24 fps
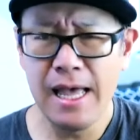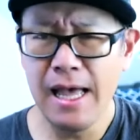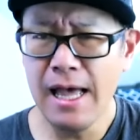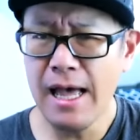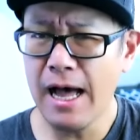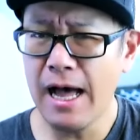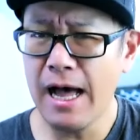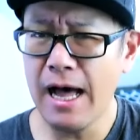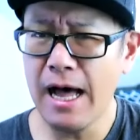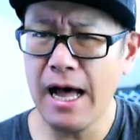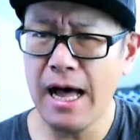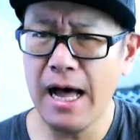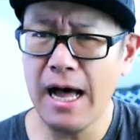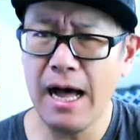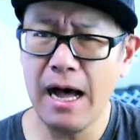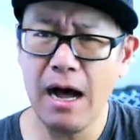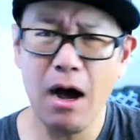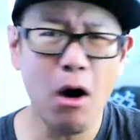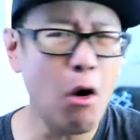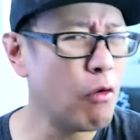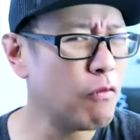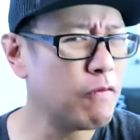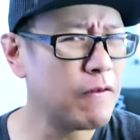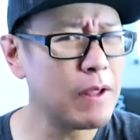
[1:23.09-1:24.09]

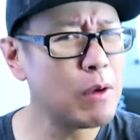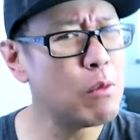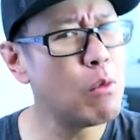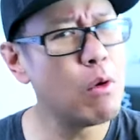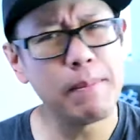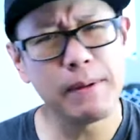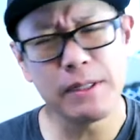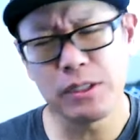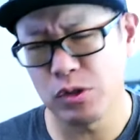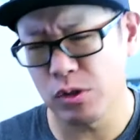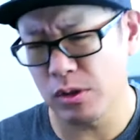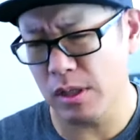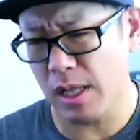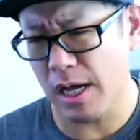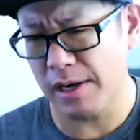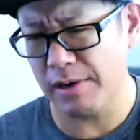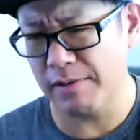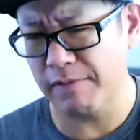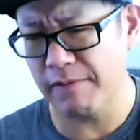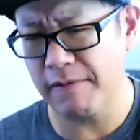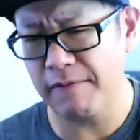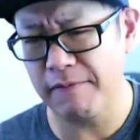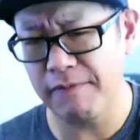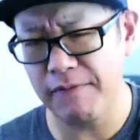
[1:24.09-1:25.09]
Hopefully it won't be too long
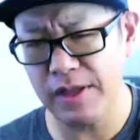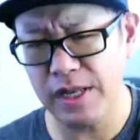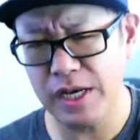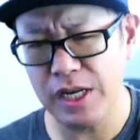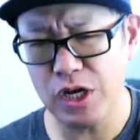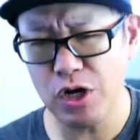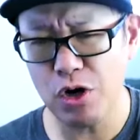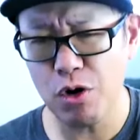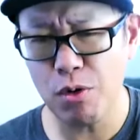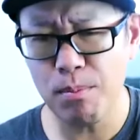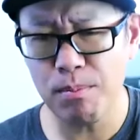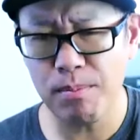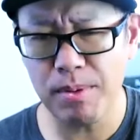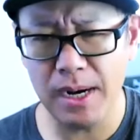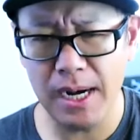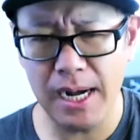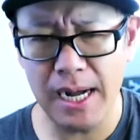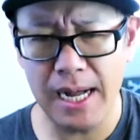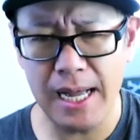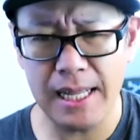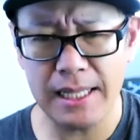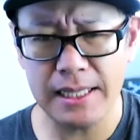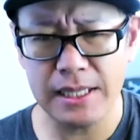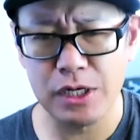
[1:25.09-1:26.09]
of a video,
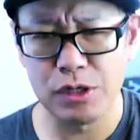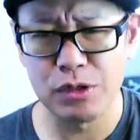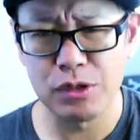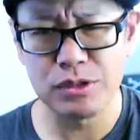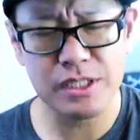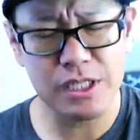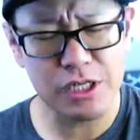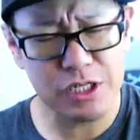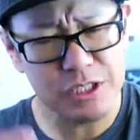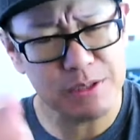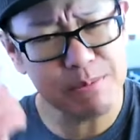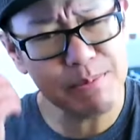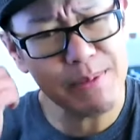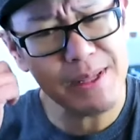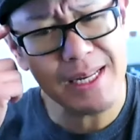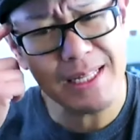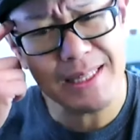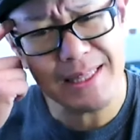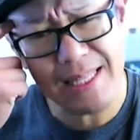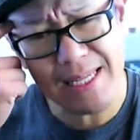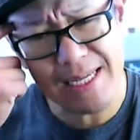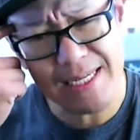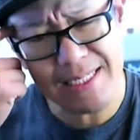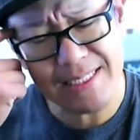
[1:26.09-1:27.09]
but there's many
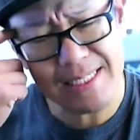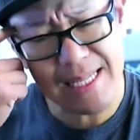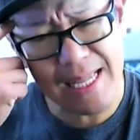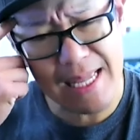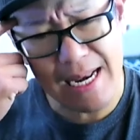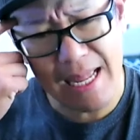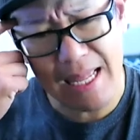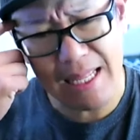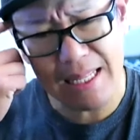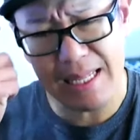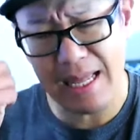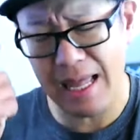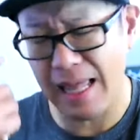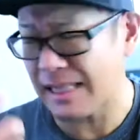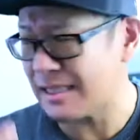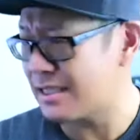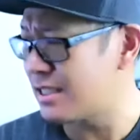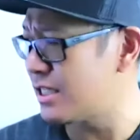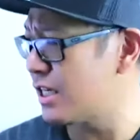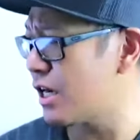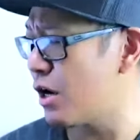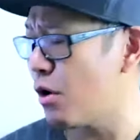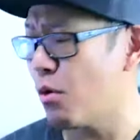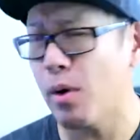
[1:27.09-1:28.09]
things that I
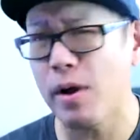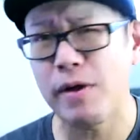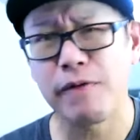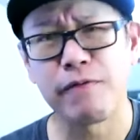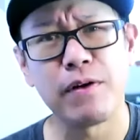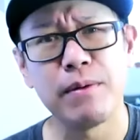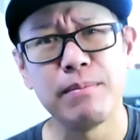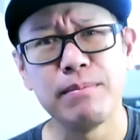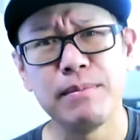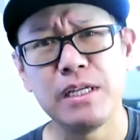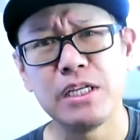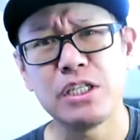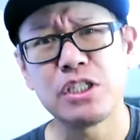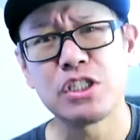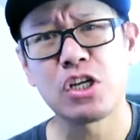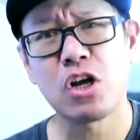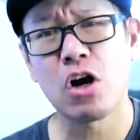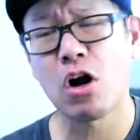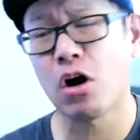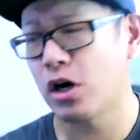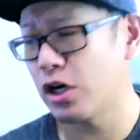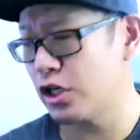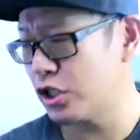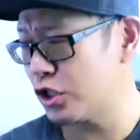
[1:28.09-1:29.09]
took away from this
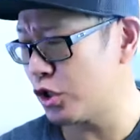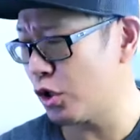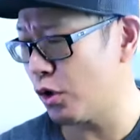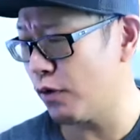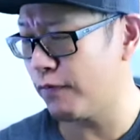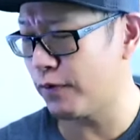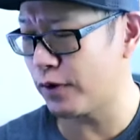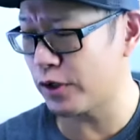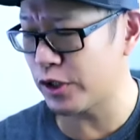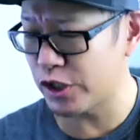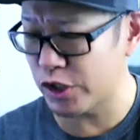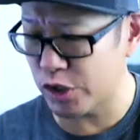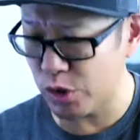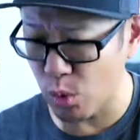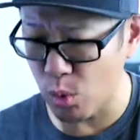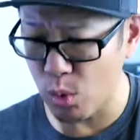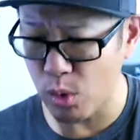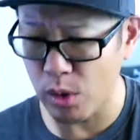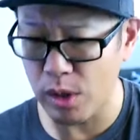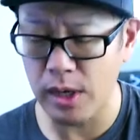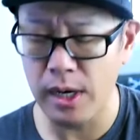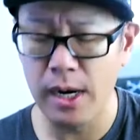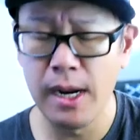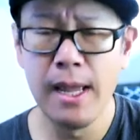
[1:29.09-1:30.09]
card show for
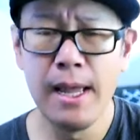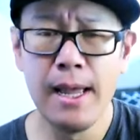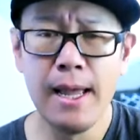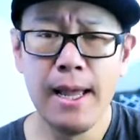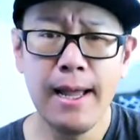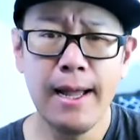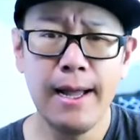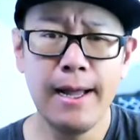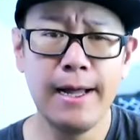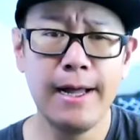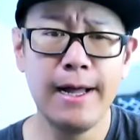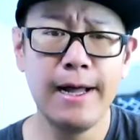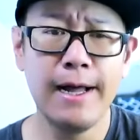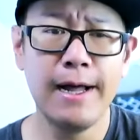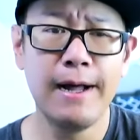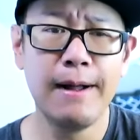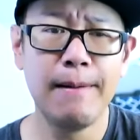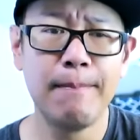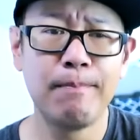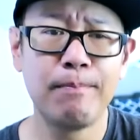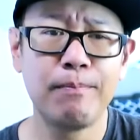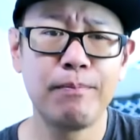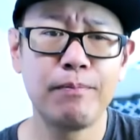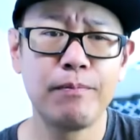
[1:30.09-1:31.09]
sure.
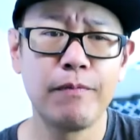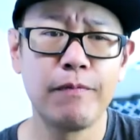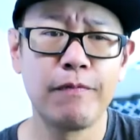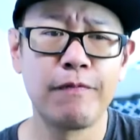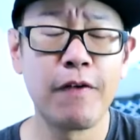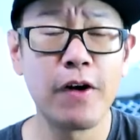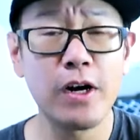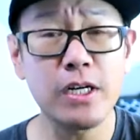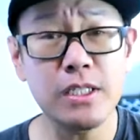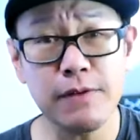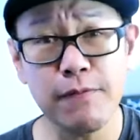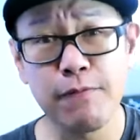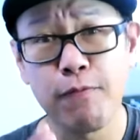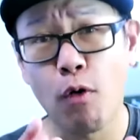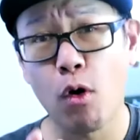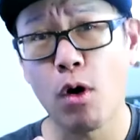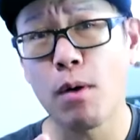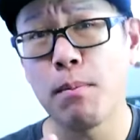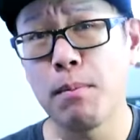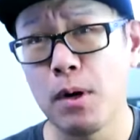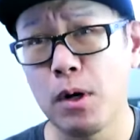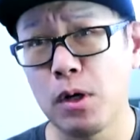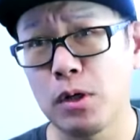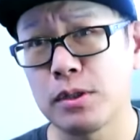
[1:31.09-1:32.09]
First and
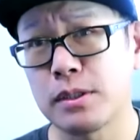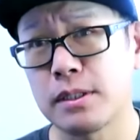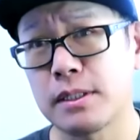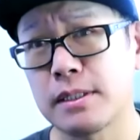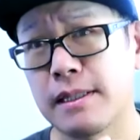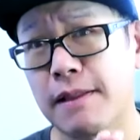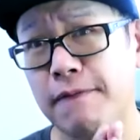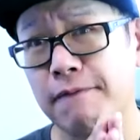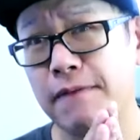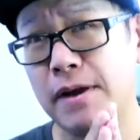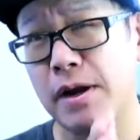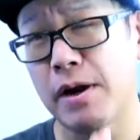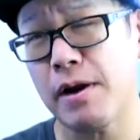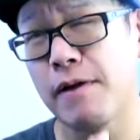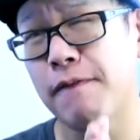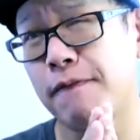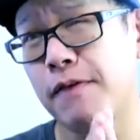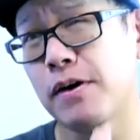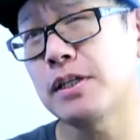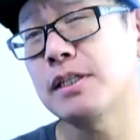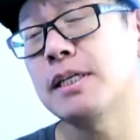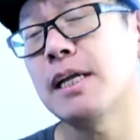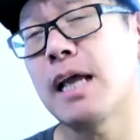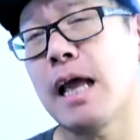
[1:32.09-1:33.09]
foremost, the very
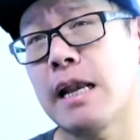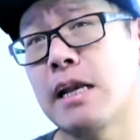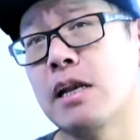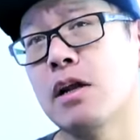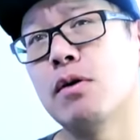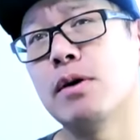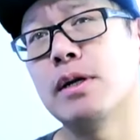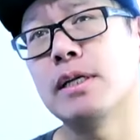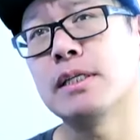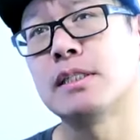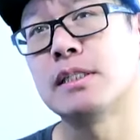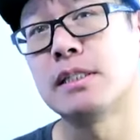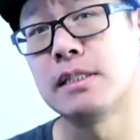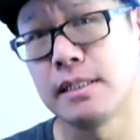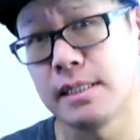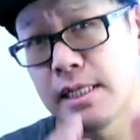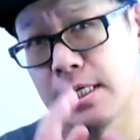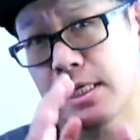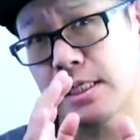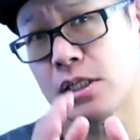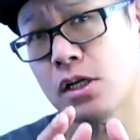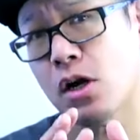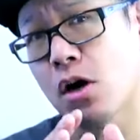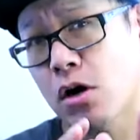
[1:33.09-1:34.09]
first thing I noticed,
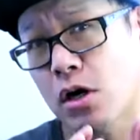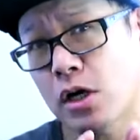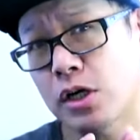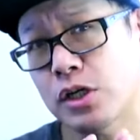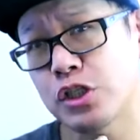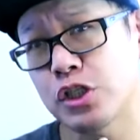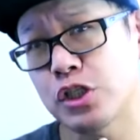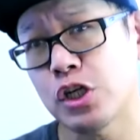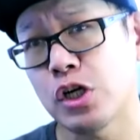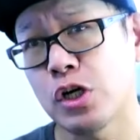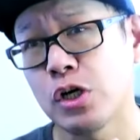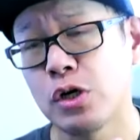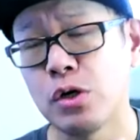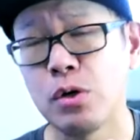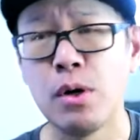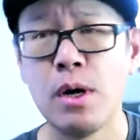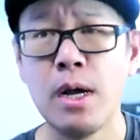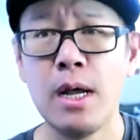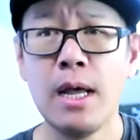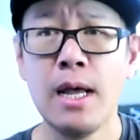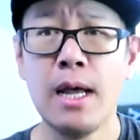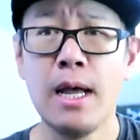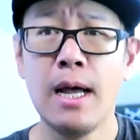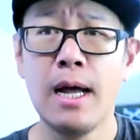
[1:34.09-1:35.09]
this card show,
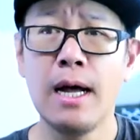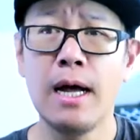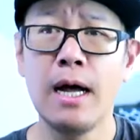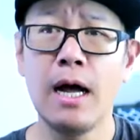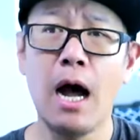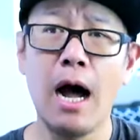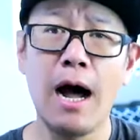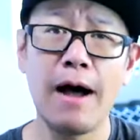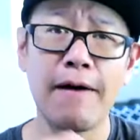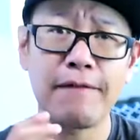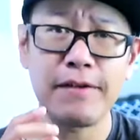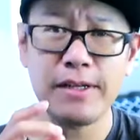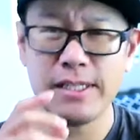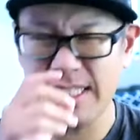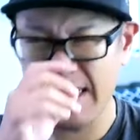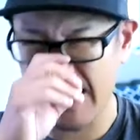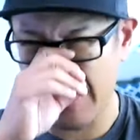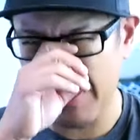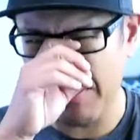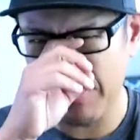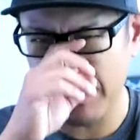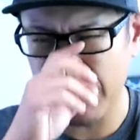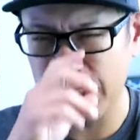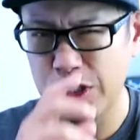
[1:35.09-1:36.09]
obviously
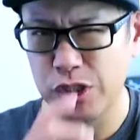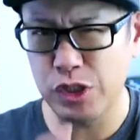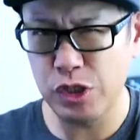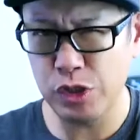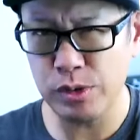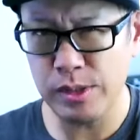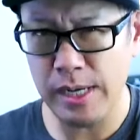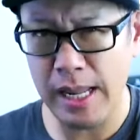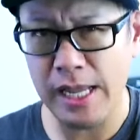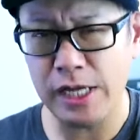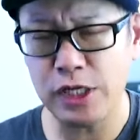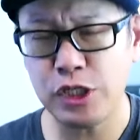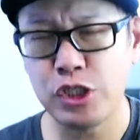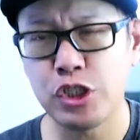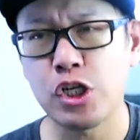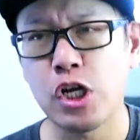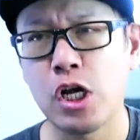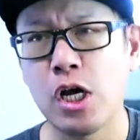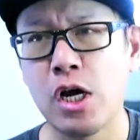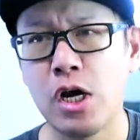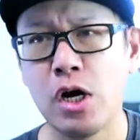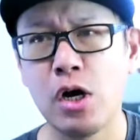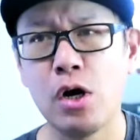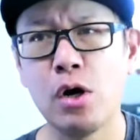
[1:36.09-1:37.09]
it was a two-day
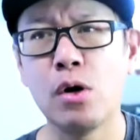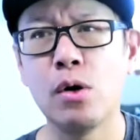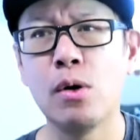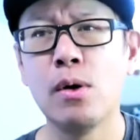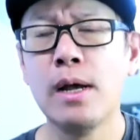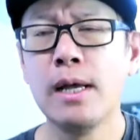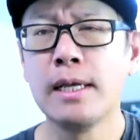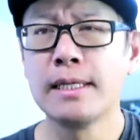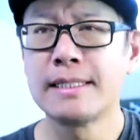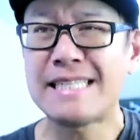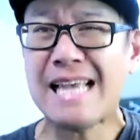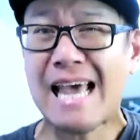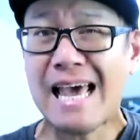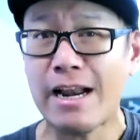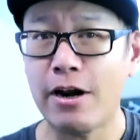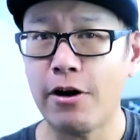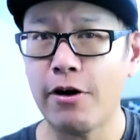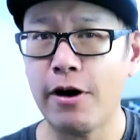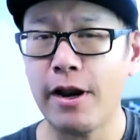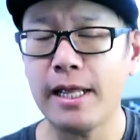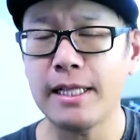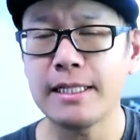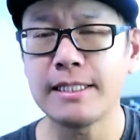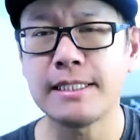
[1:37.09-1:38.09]
show,
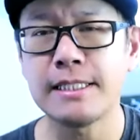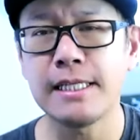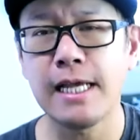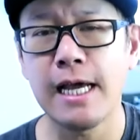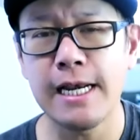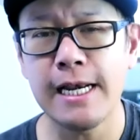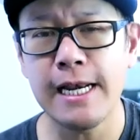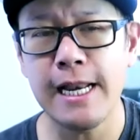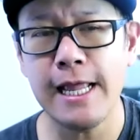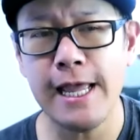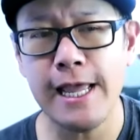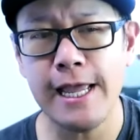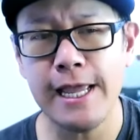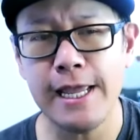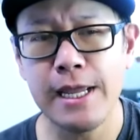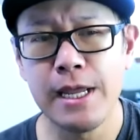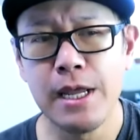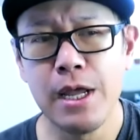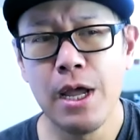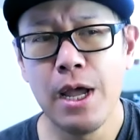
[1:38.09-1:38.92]
Saturday and Sunday.